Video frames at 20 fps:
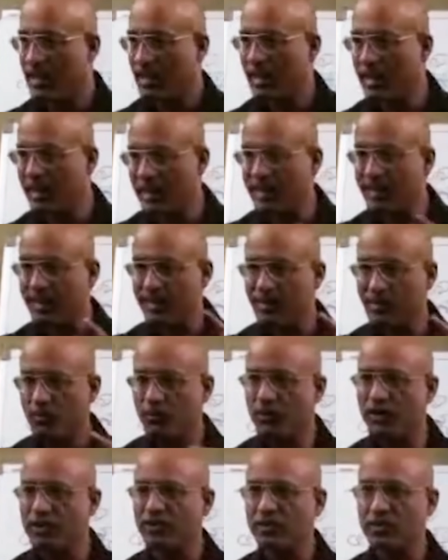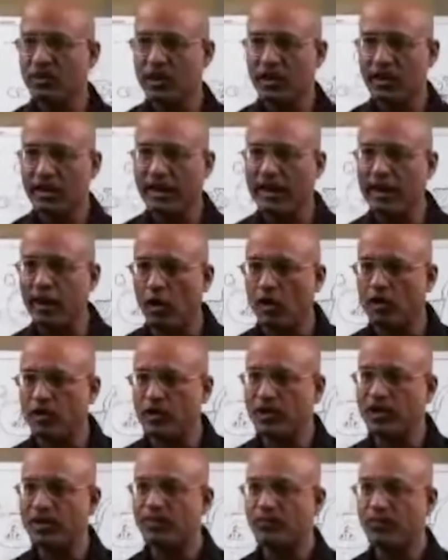again, first
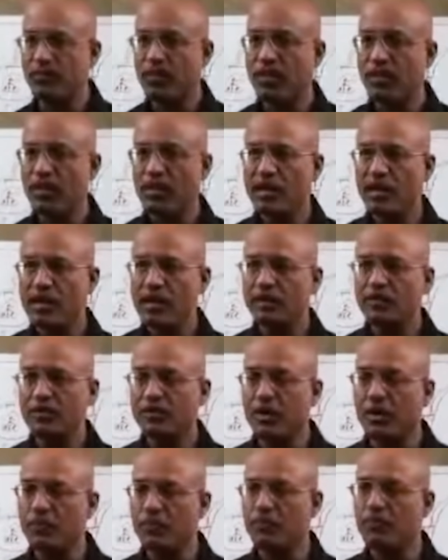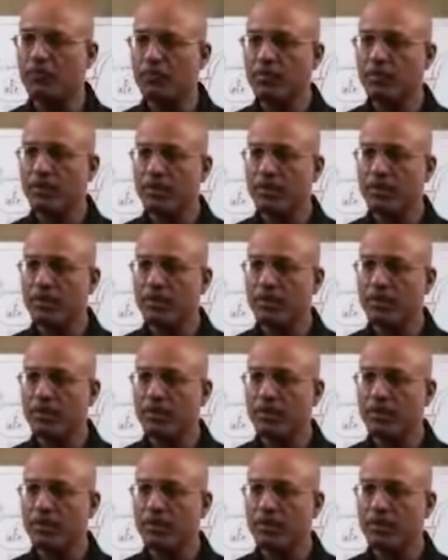analogy. If some